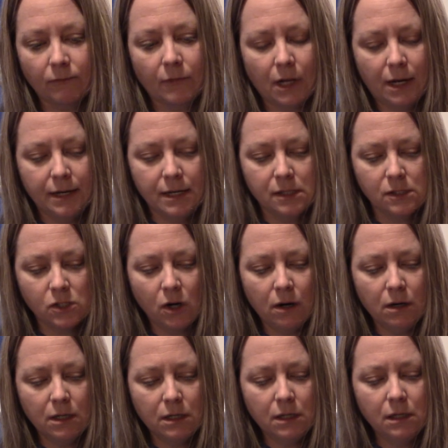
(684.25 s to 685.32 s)
and he
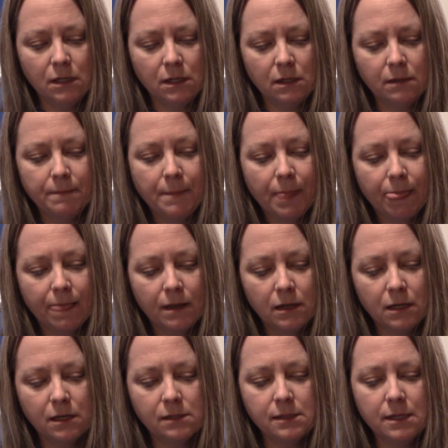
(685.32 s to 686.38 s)
started
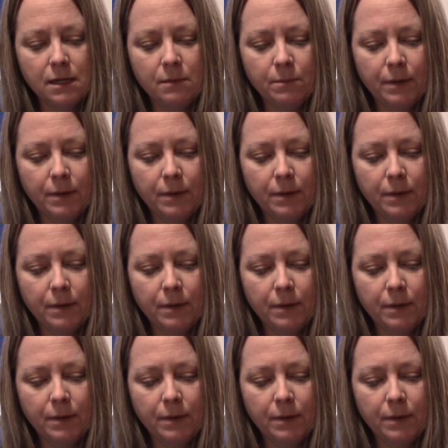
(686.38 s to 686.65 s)
kissing,